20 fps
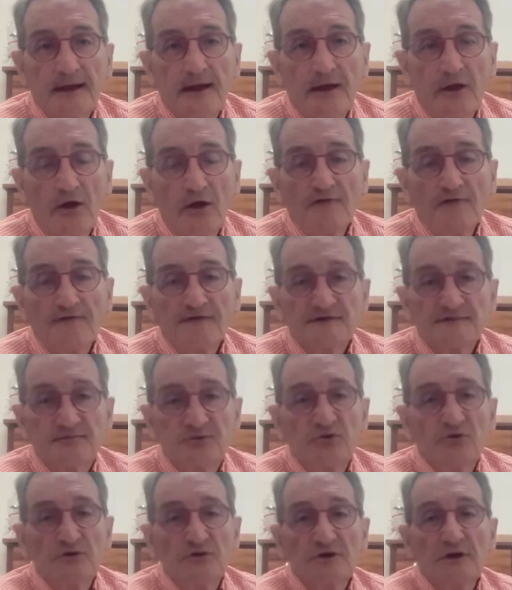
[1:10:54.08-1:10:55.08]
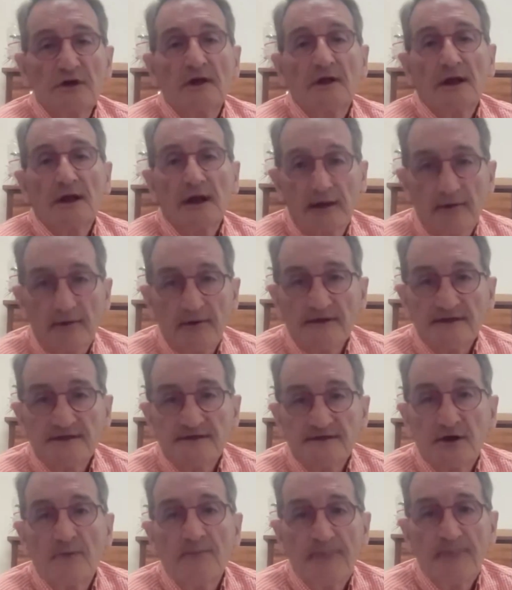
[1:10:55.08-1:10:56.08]
A lot of us put clerics
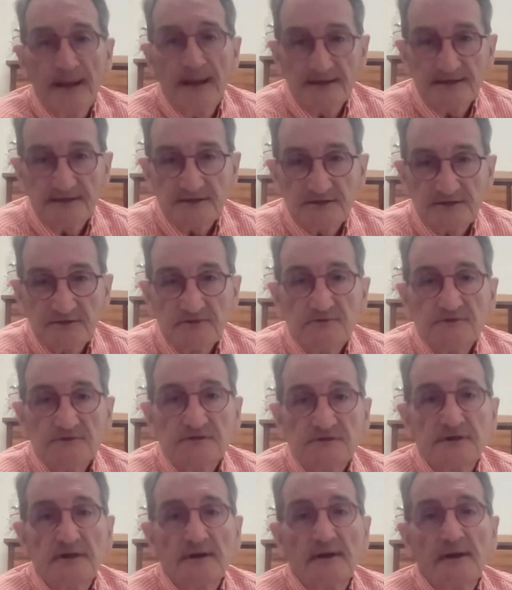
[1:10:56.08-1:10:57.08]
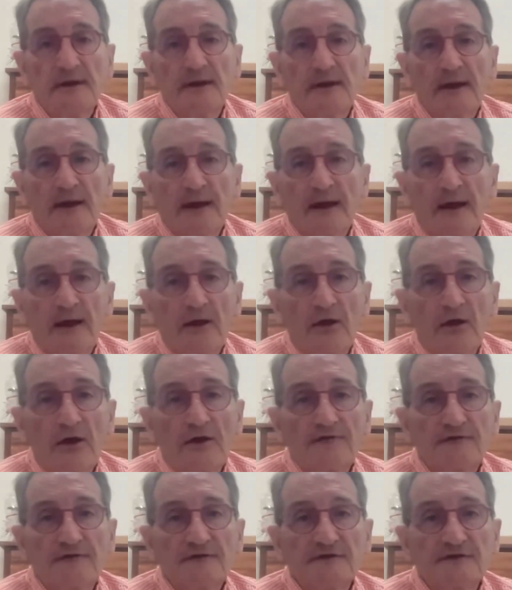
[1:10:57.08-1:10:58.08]
on pedestals. A lot
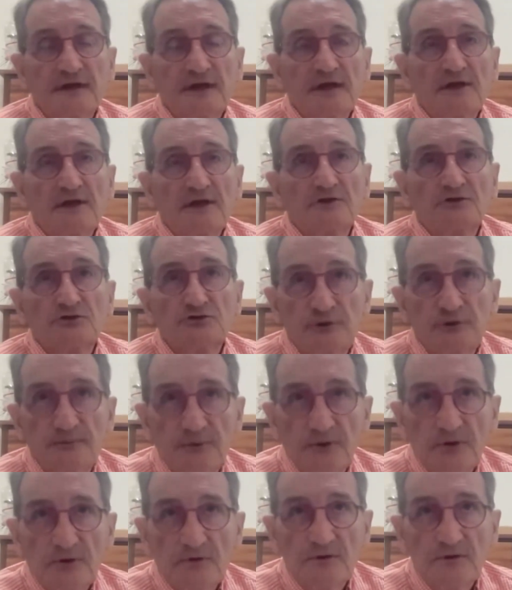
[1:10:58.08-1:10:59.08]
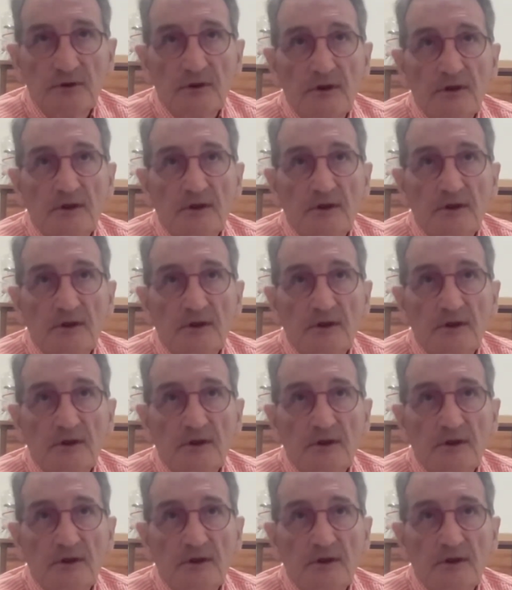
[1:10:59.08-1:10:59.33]
of us contribute